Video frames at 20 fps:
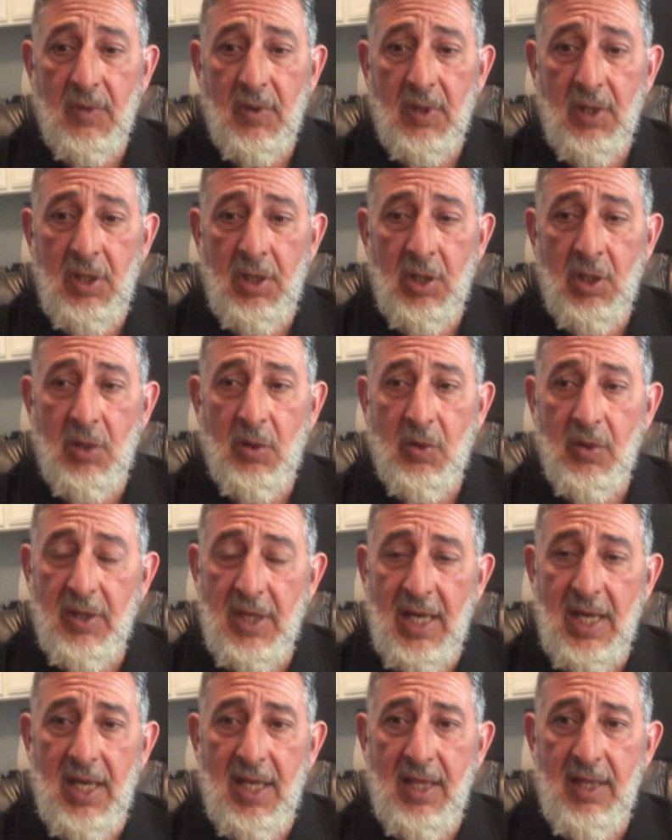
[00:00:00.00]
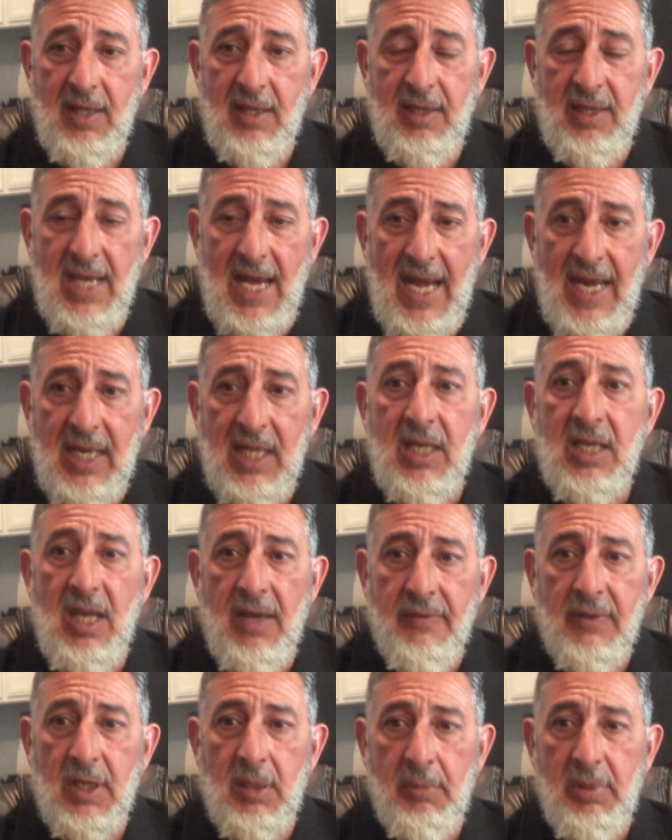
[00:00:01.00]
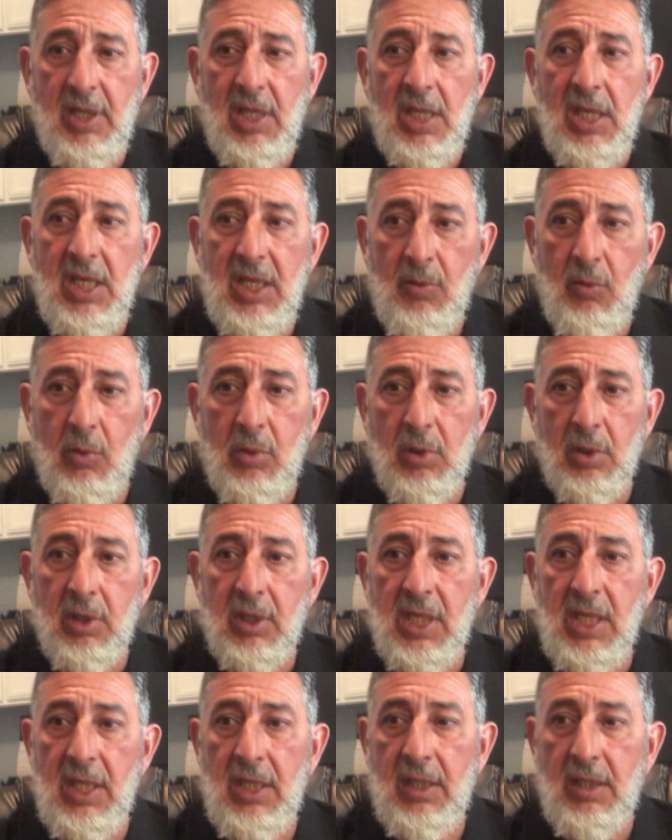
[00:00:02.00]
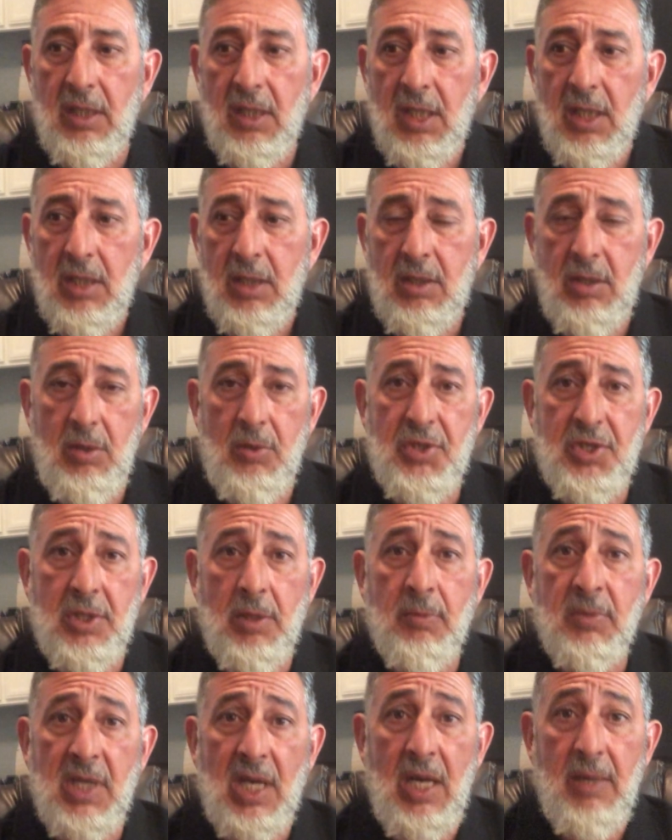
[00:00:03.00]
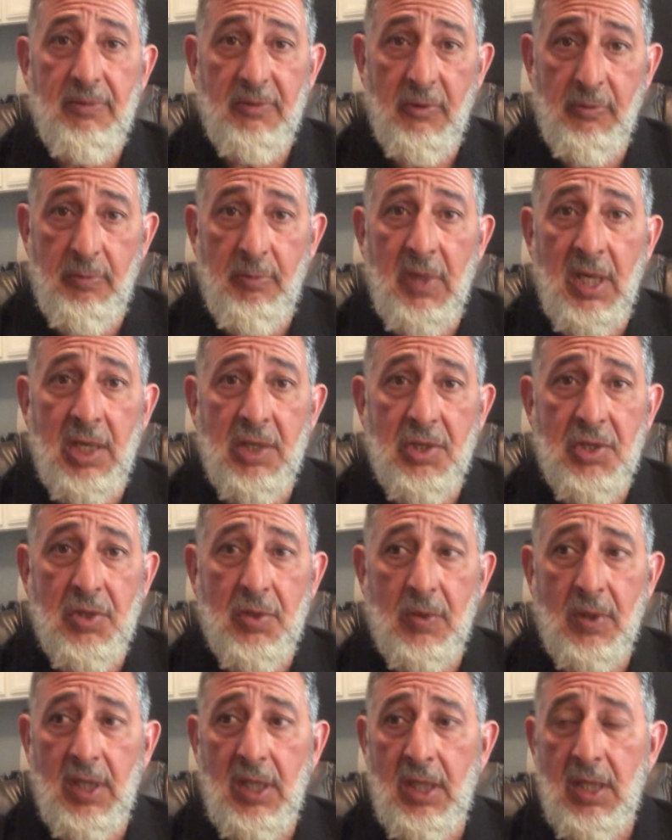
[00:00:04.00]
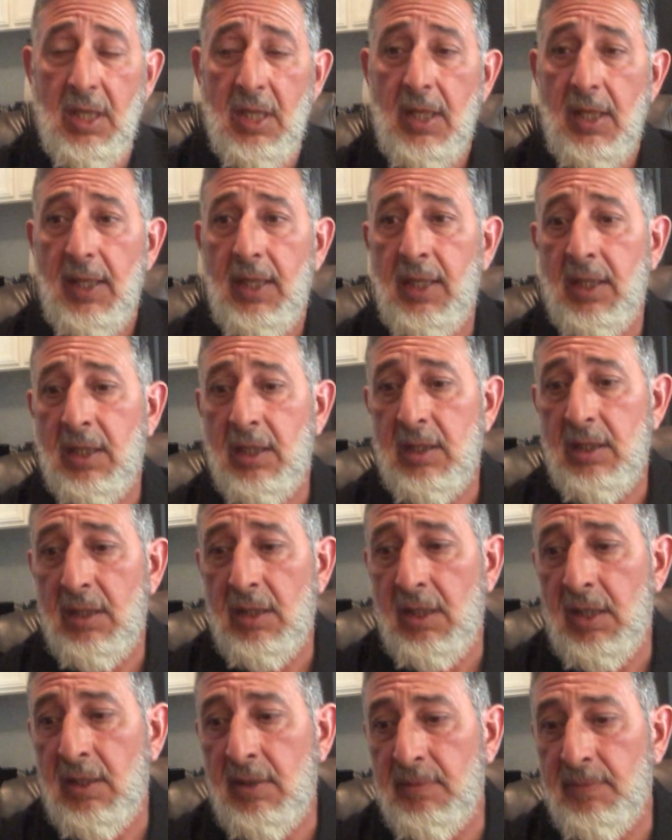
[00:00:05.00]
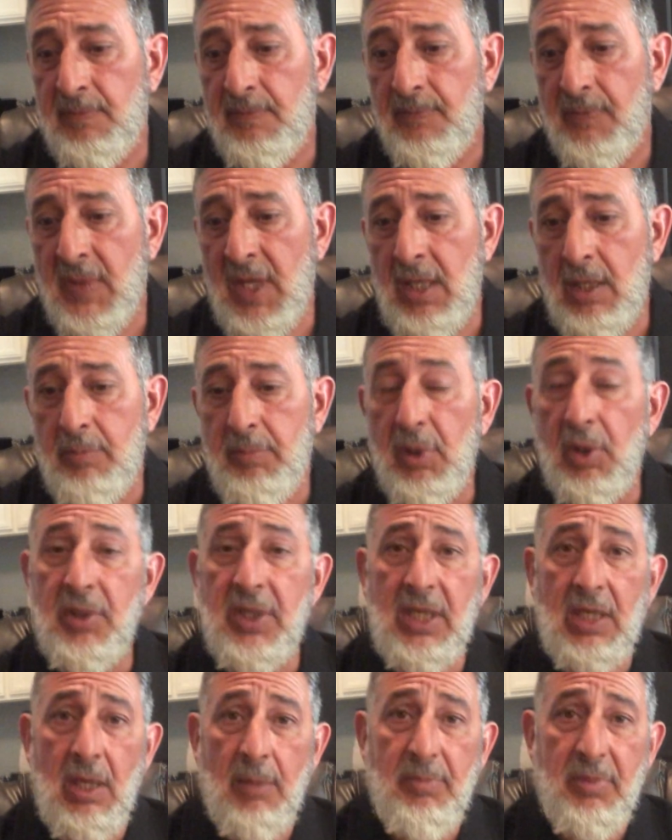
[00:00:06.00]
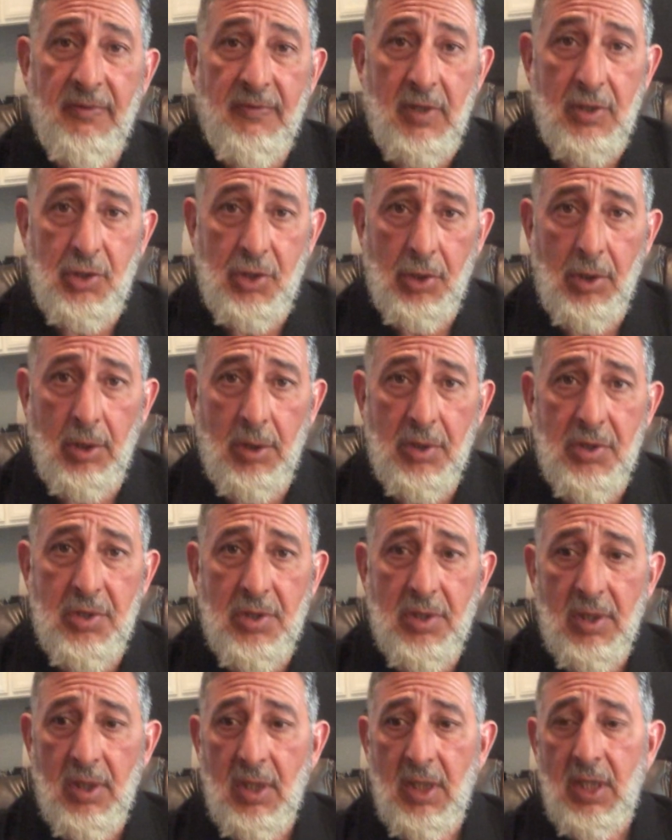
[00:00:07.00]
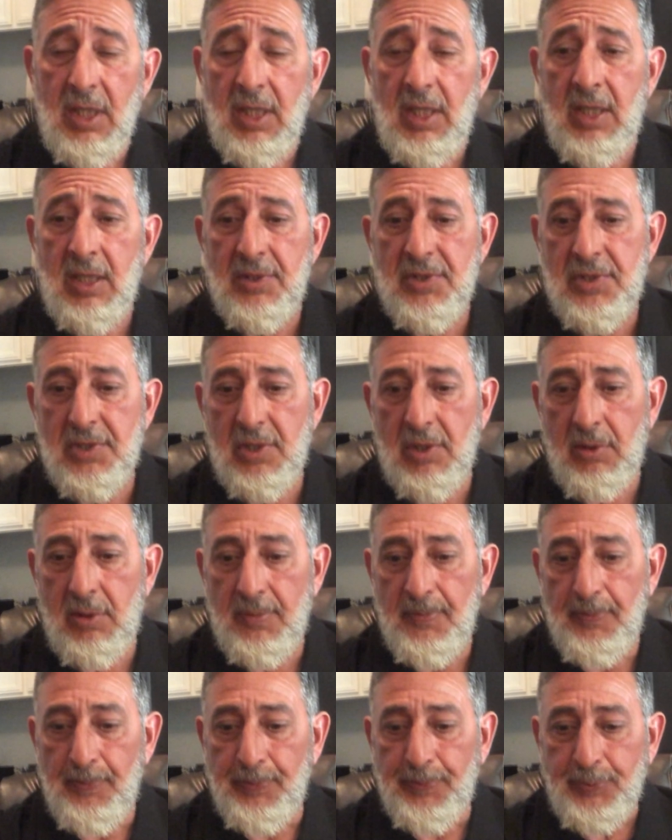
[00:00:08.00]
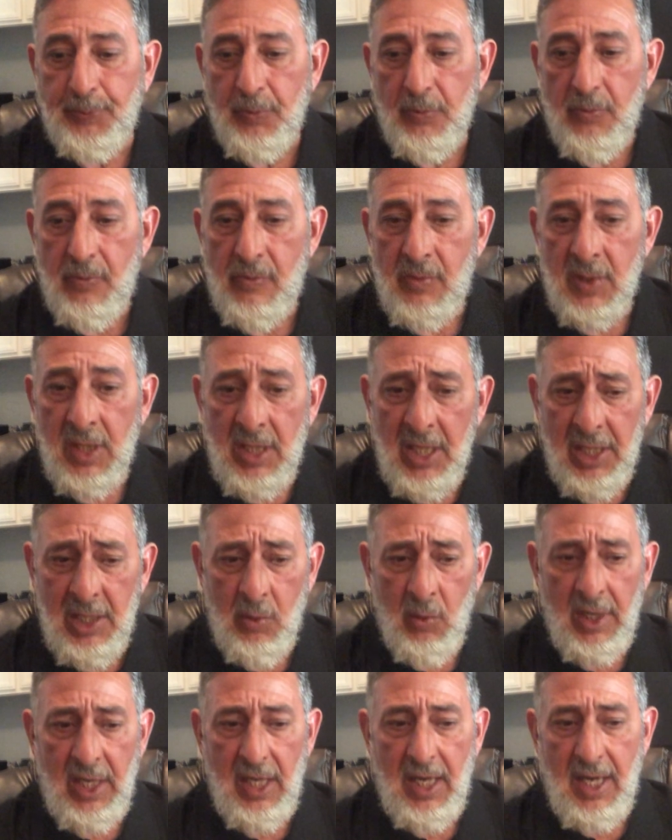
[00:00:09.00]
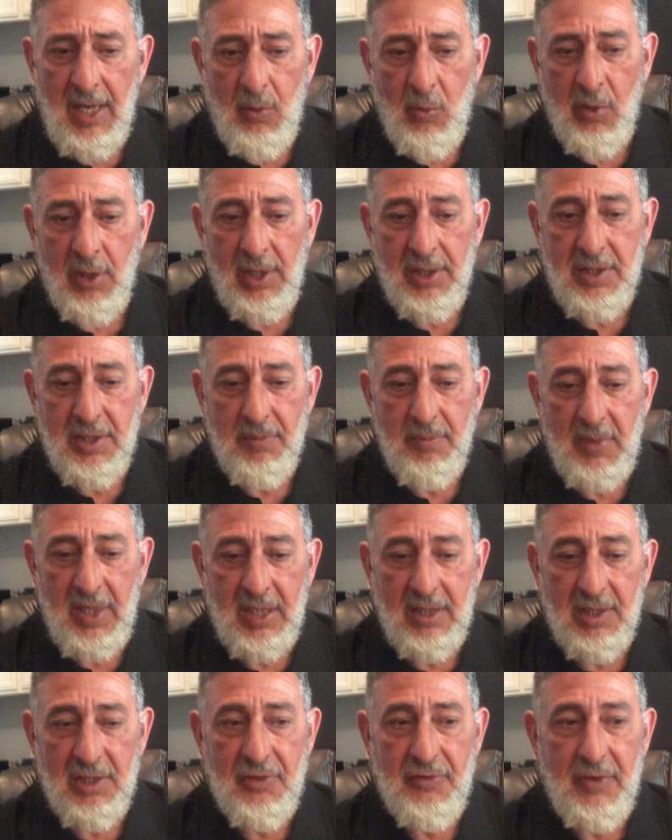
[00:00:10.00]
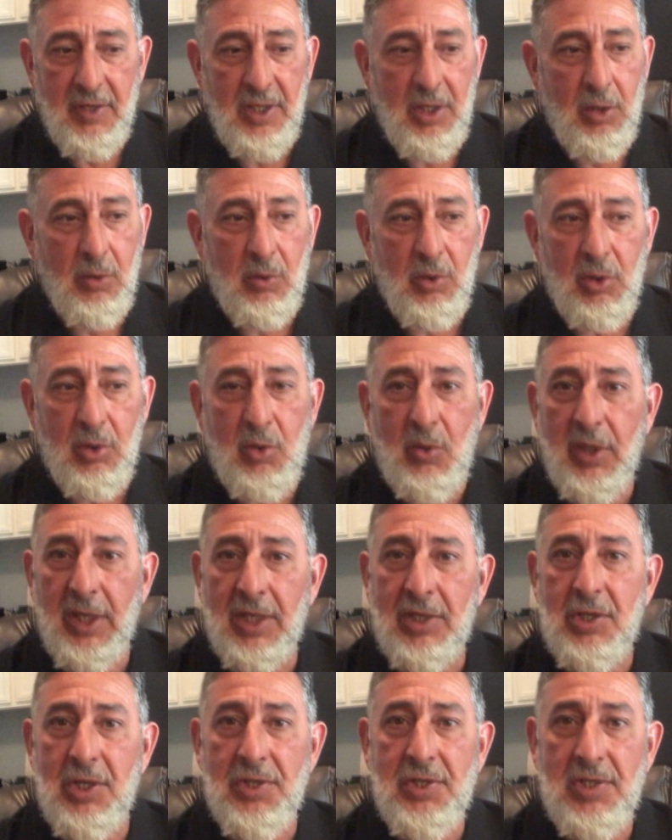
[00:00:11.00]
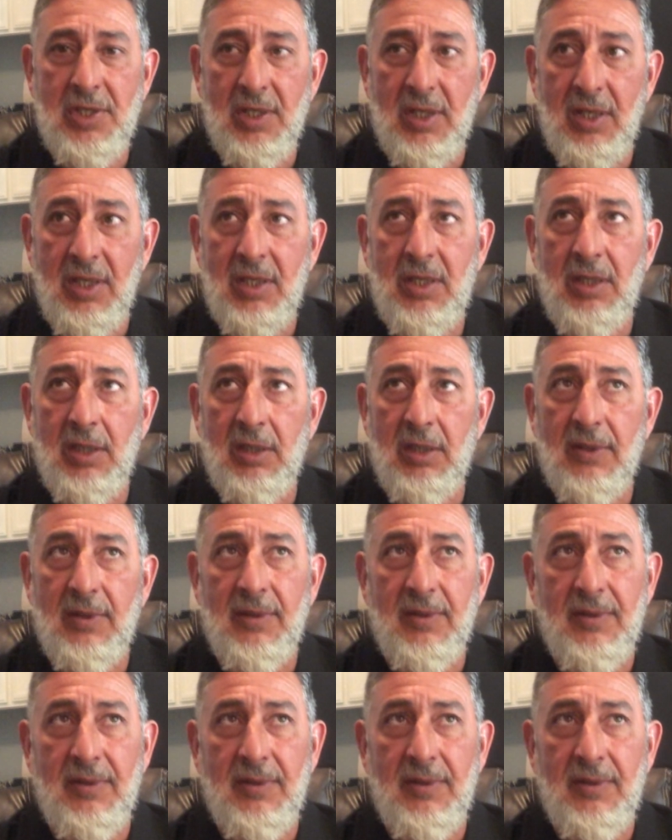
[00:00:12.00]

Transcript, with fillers: you know that that inevitably will lead to some type of ministry and um, and a building up of the church, and so anyway, I wanted to make this video real quick just to, to